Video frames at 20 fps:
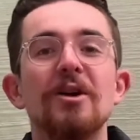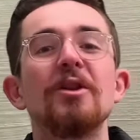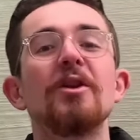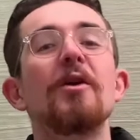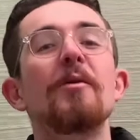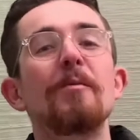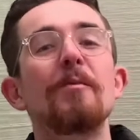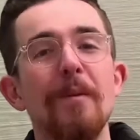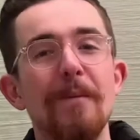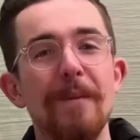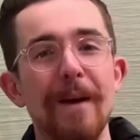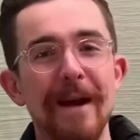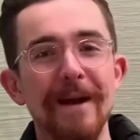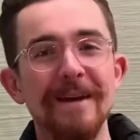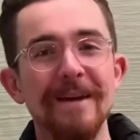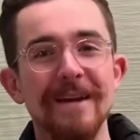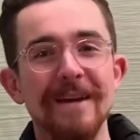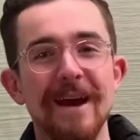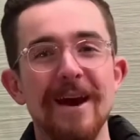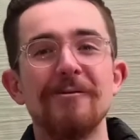global
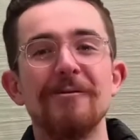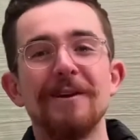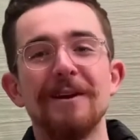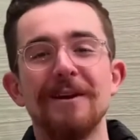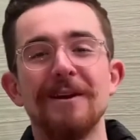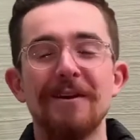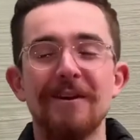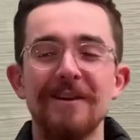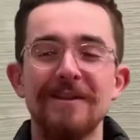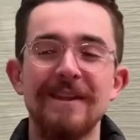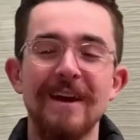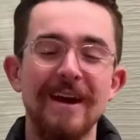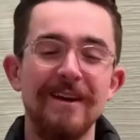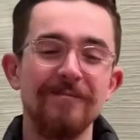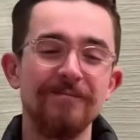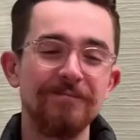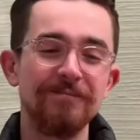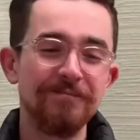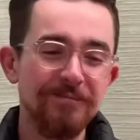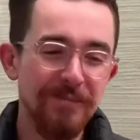bank account, we can call it
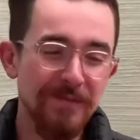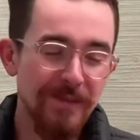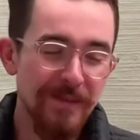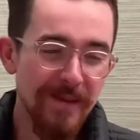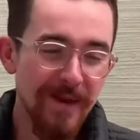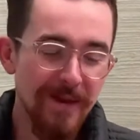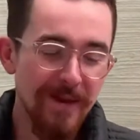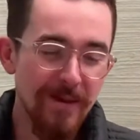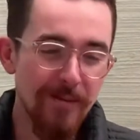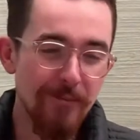that.